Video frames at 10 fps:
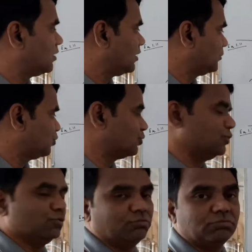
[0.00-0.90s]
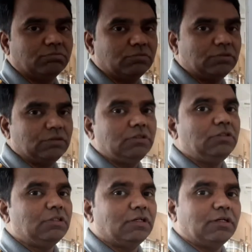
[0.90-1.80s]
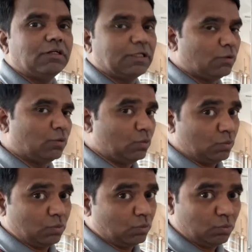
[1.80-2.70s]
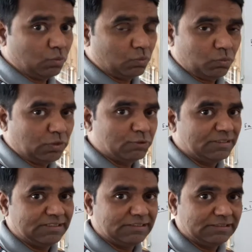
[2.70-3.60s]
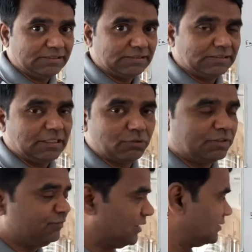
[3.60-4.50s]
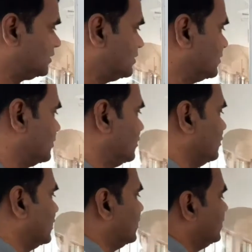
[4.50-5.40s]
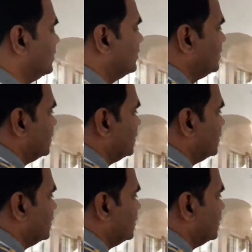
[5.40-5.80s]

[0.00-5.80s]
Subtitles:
I'm going to do. Now, how do I find it? Well,